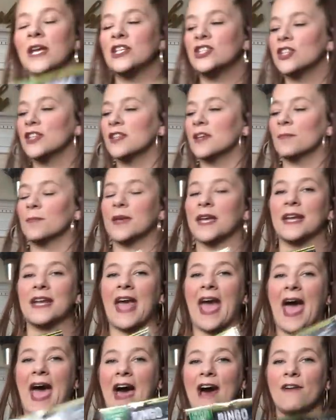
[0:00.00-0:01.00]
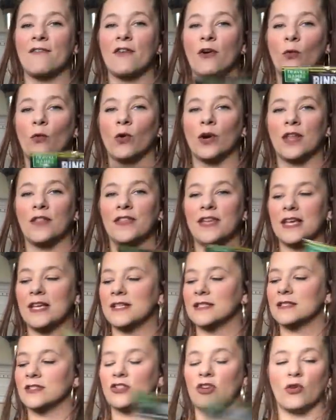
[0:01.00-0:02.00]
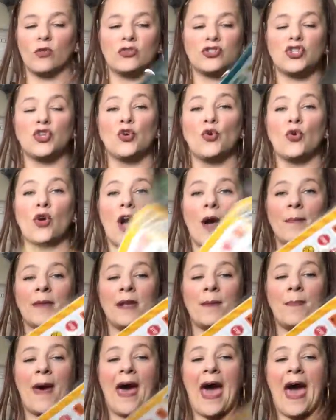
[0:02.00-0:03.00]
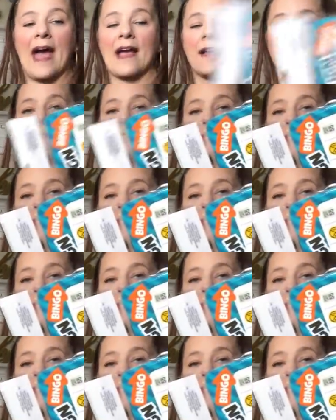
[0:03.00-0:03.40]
each of them can have one of these. So 2 come in a pack.